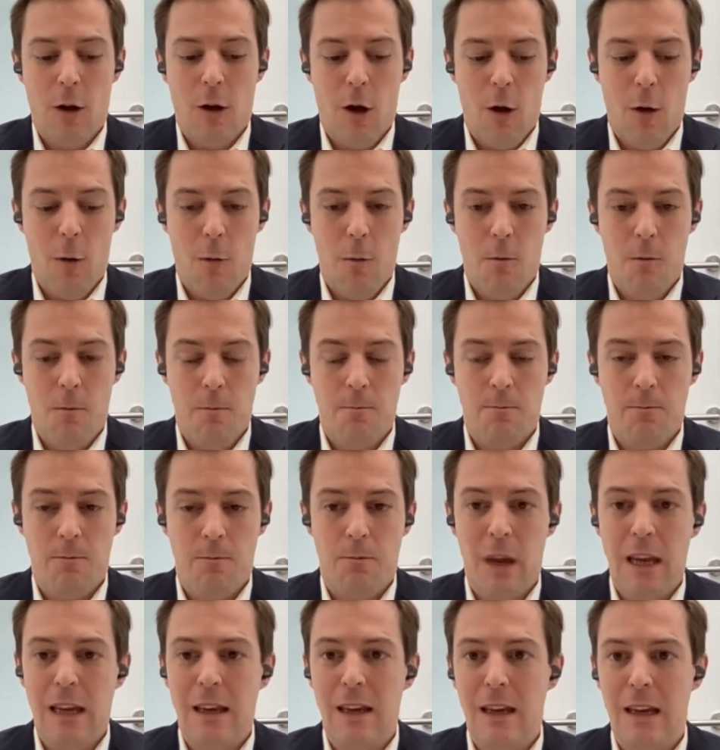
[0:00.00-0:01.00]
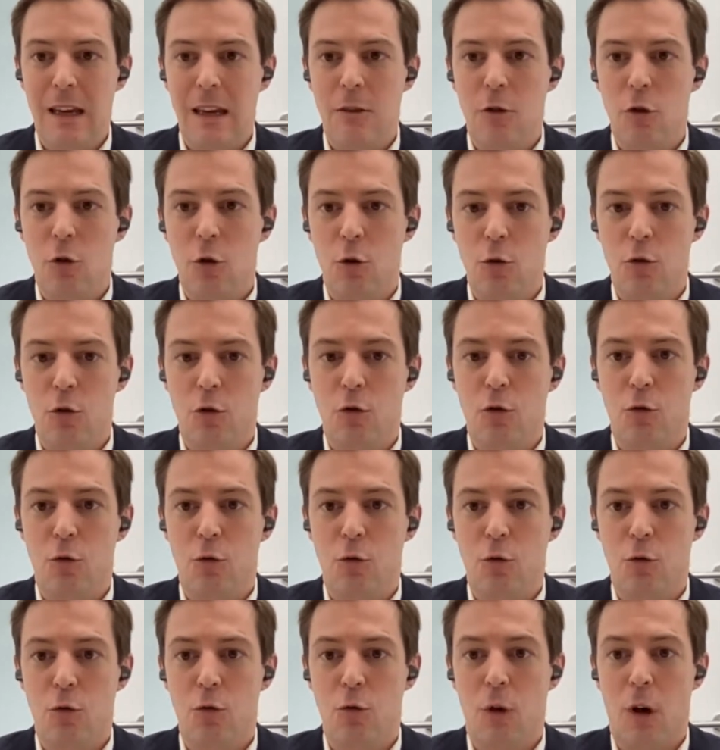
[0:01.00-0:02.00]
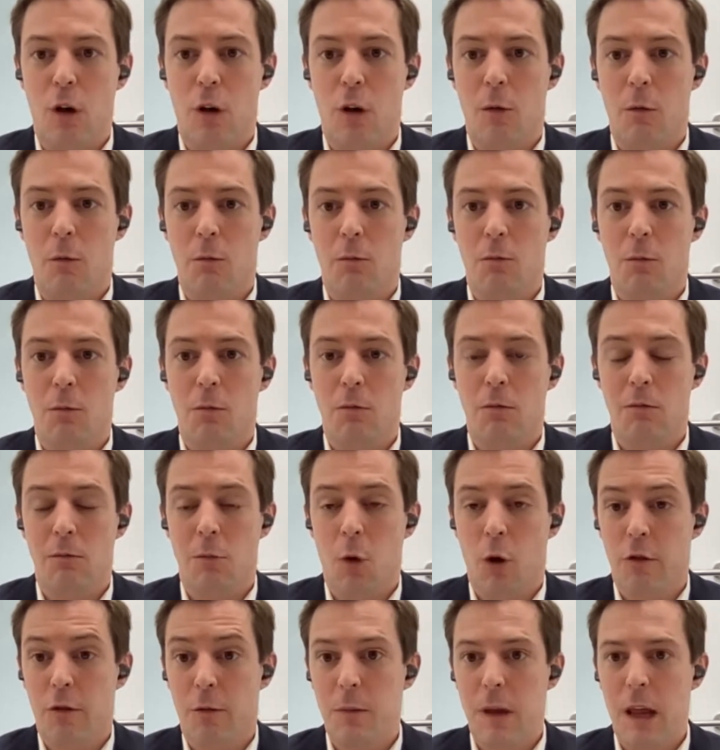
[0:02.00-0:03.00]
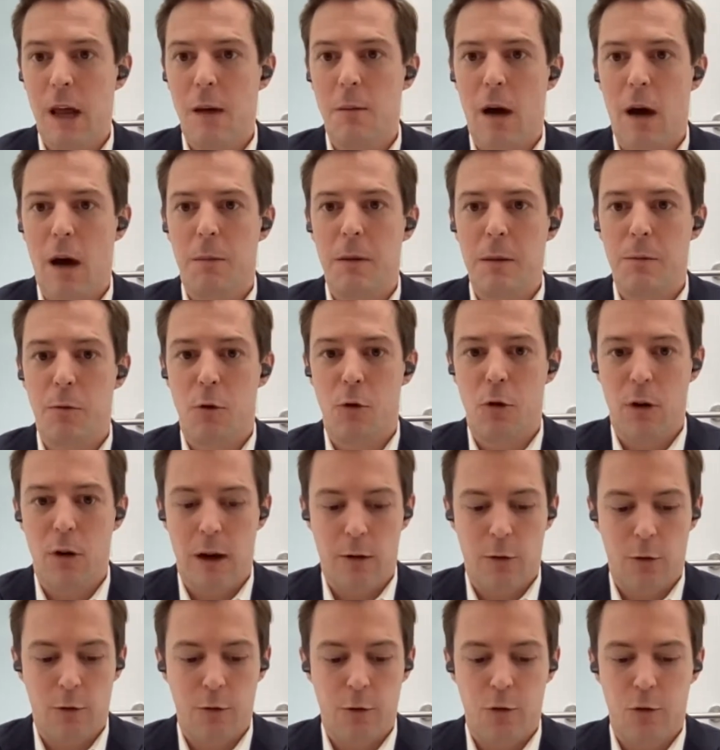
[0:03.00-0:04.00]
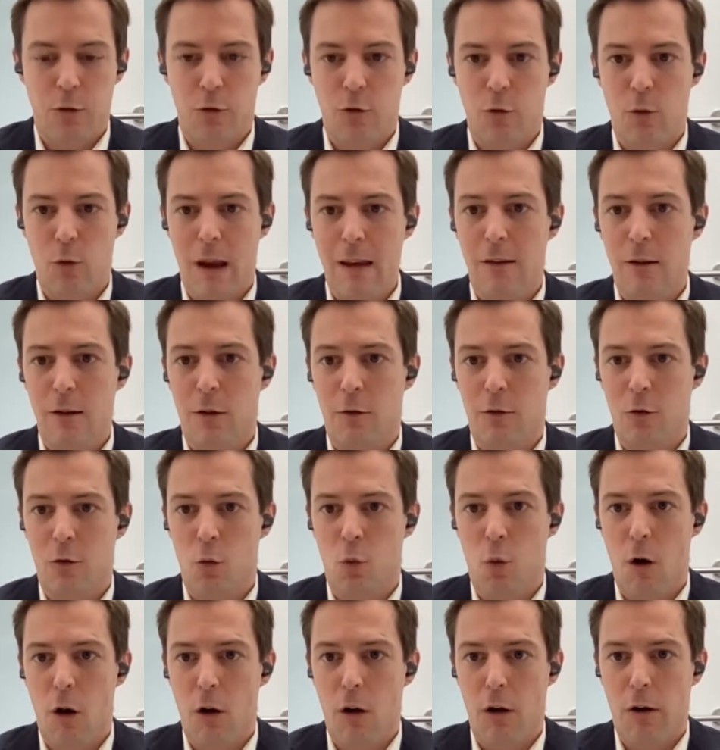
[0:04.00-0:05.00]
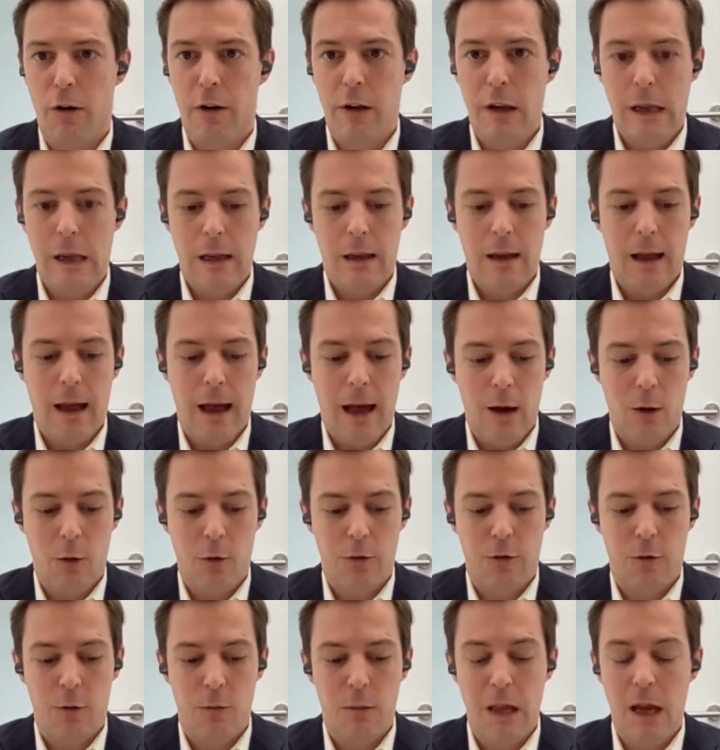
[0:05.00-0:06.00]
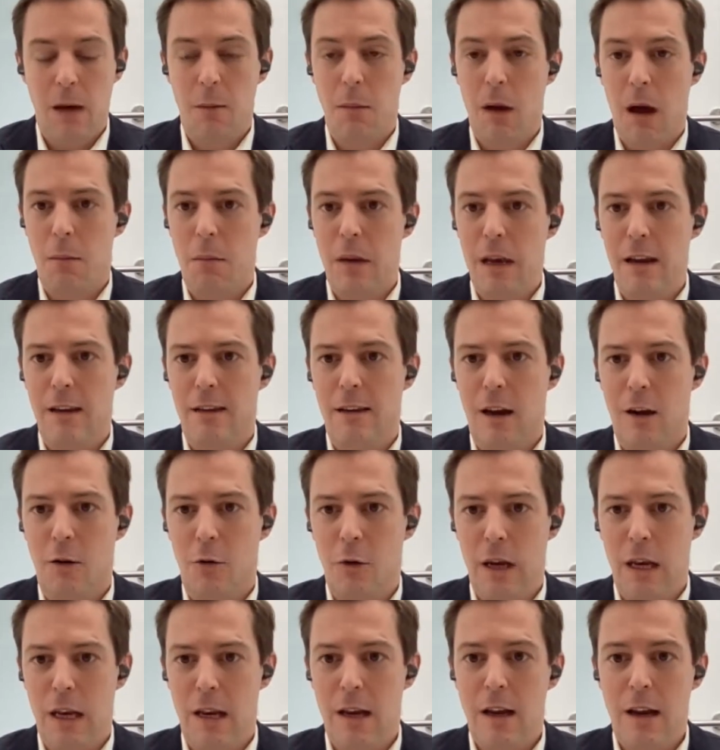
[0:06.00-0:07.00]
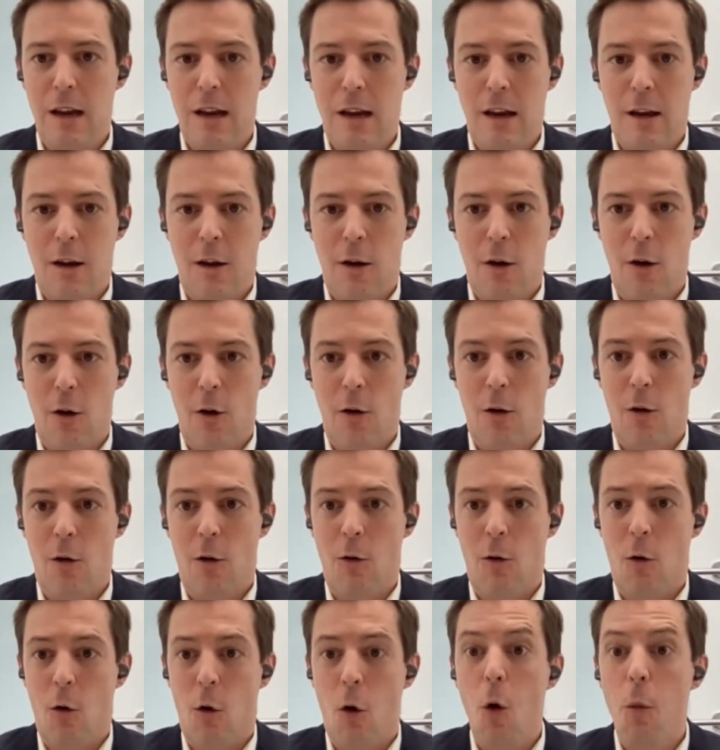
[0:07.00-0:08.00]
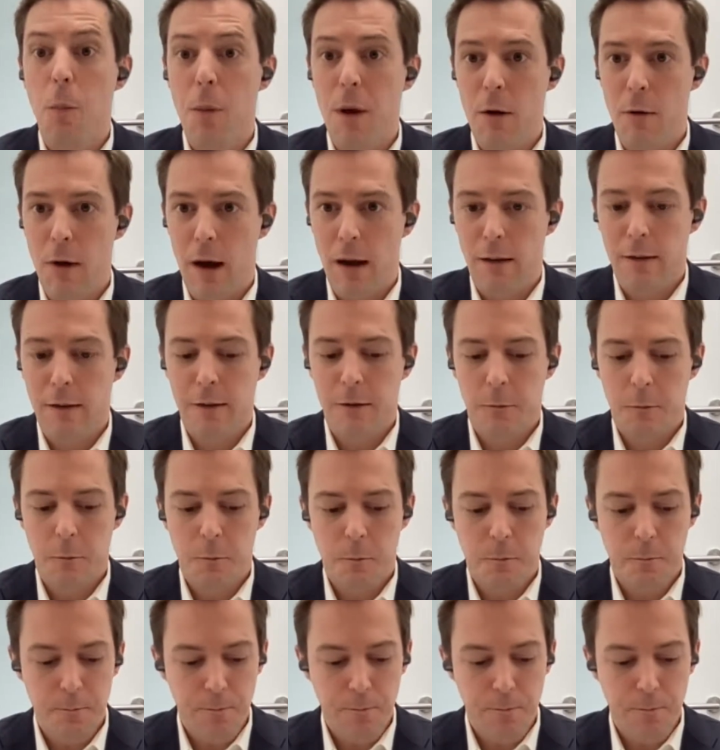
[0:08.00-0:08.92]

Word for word: um, making it known to um, most Myanmar people and also to the rest of the world how the Myanmar military uh, operates.